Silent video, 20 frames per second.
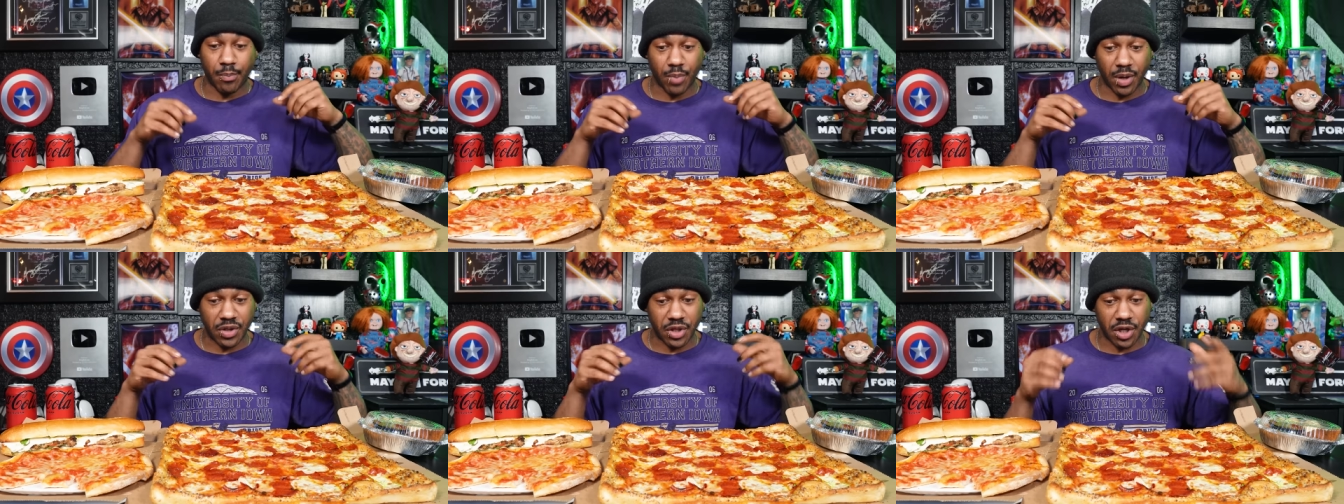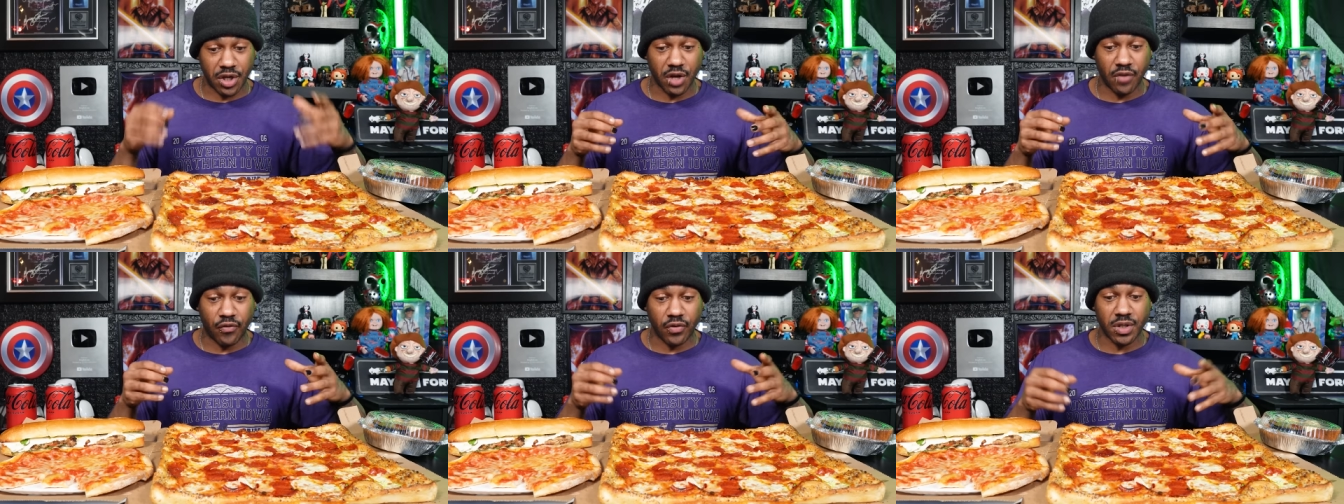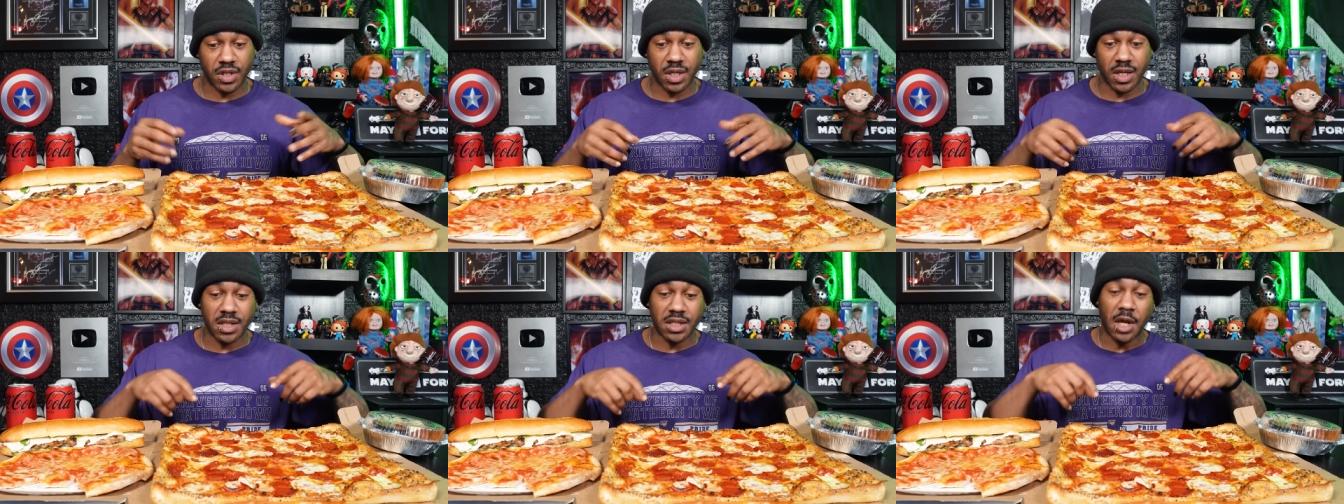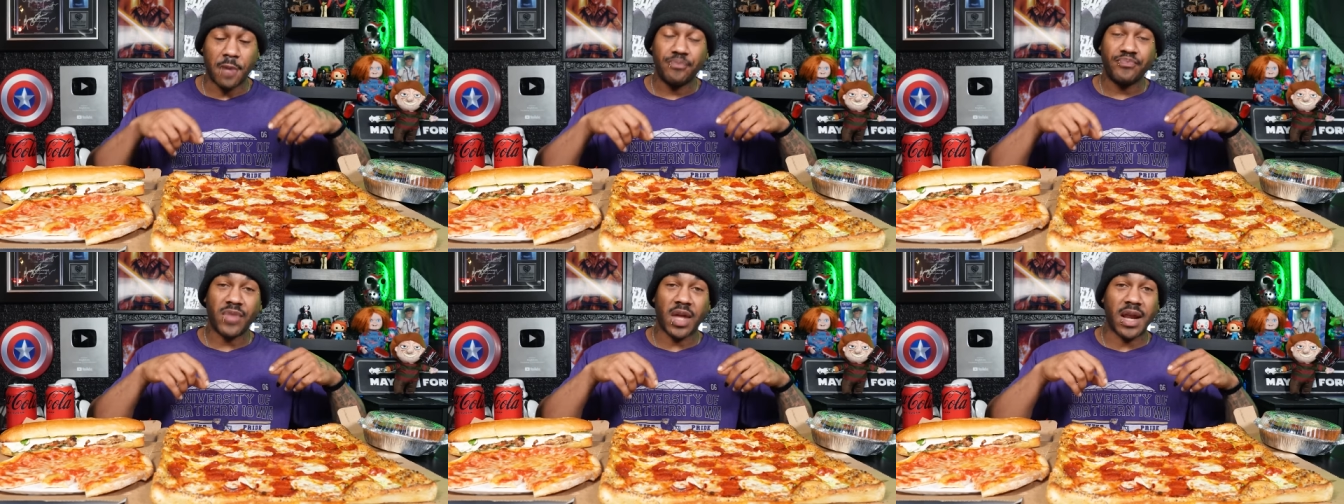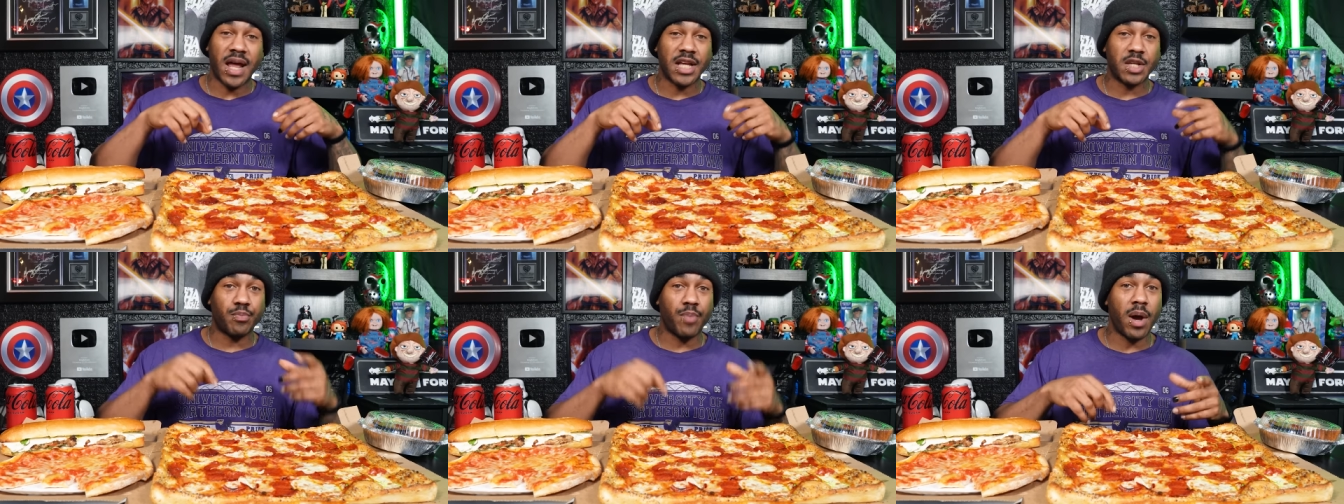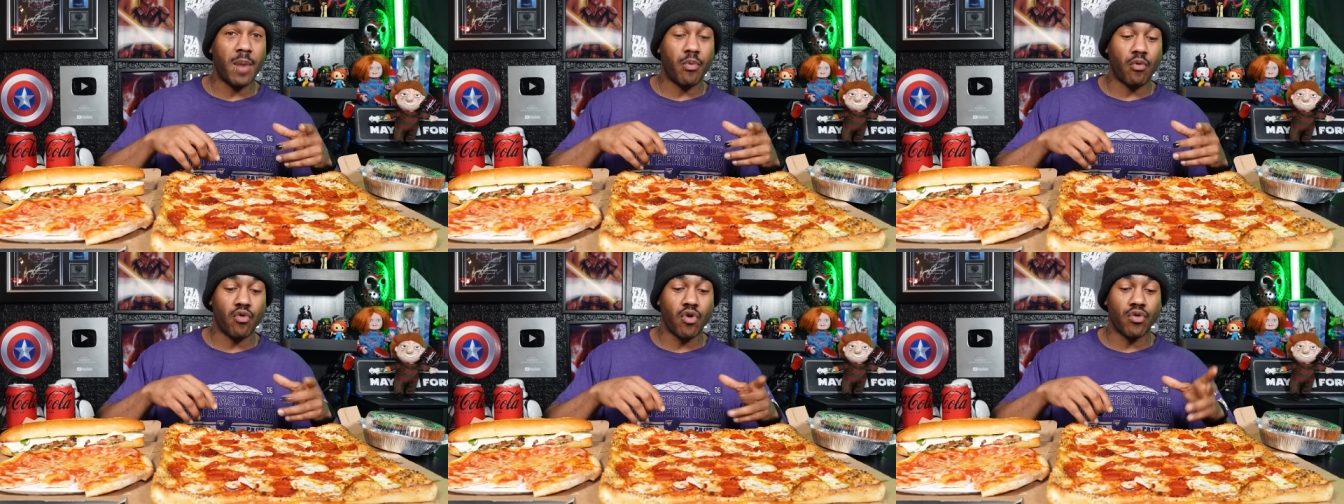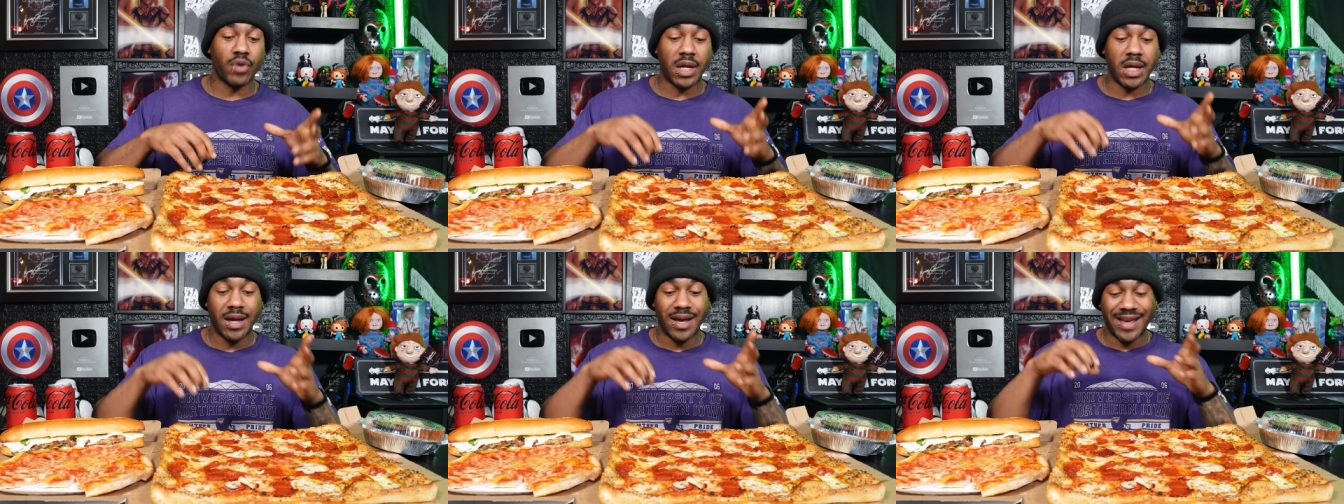but the difference is it has
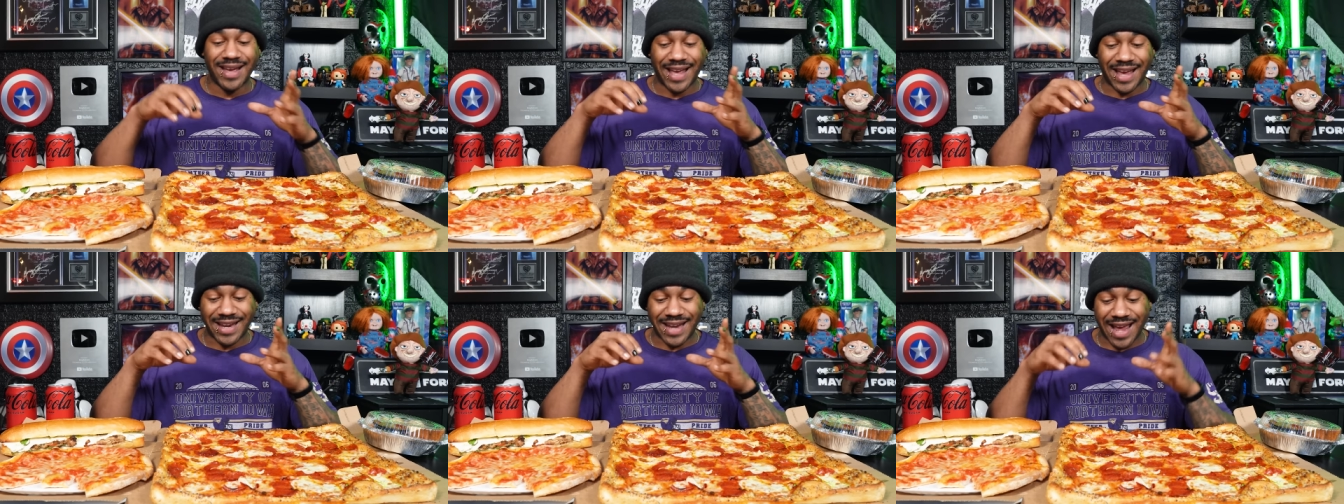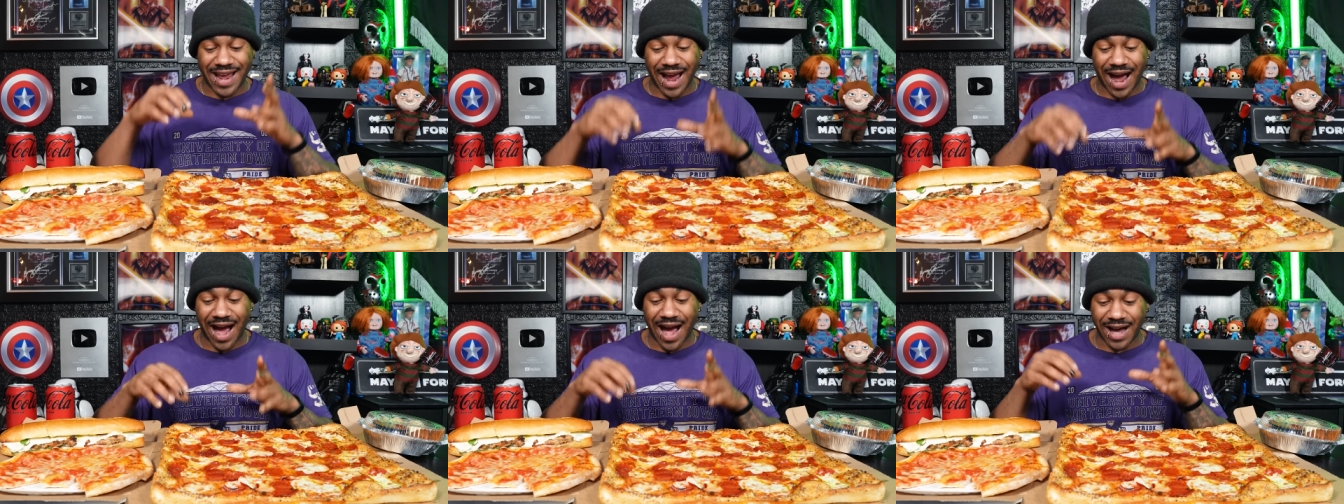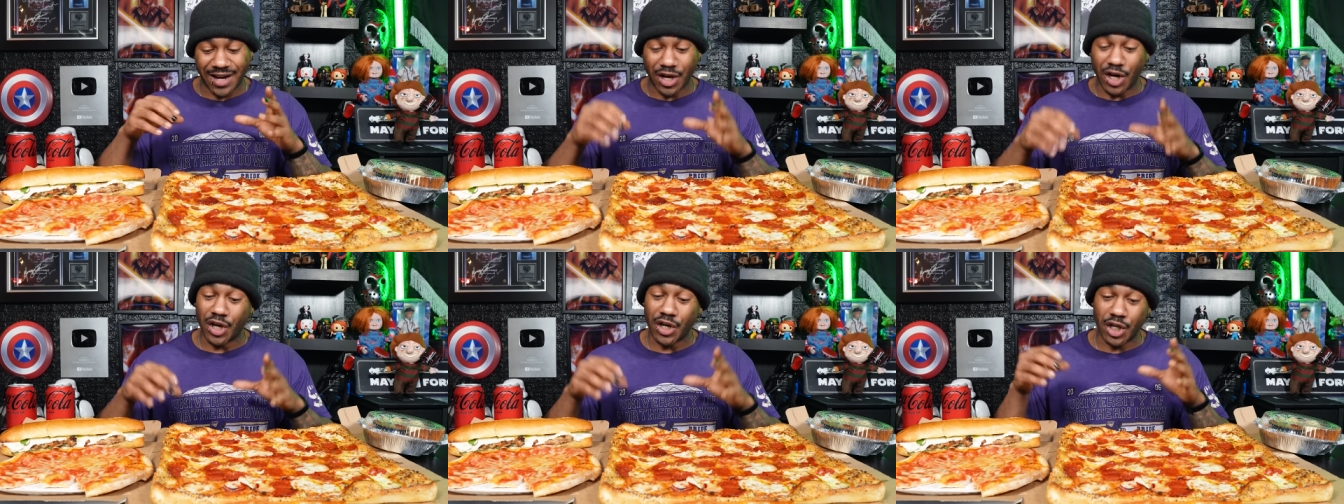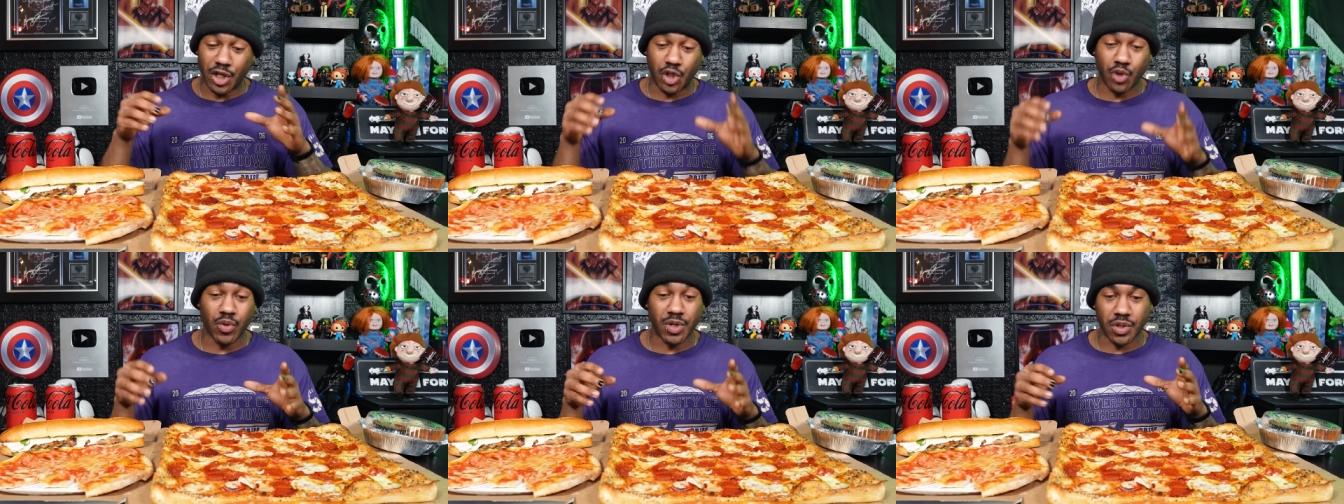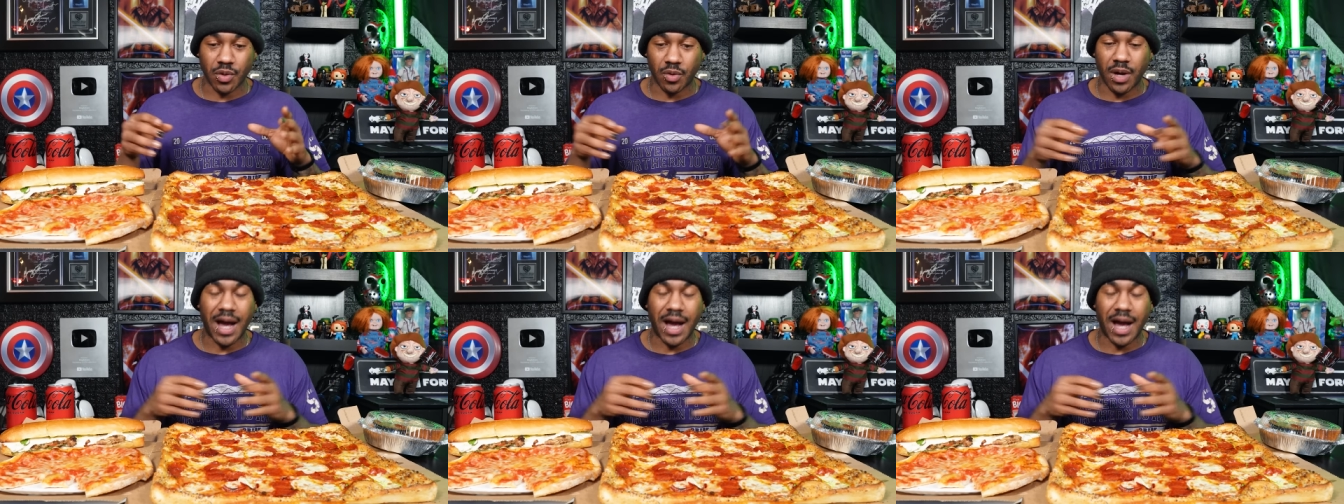pepperoni and a hot honey drizzle.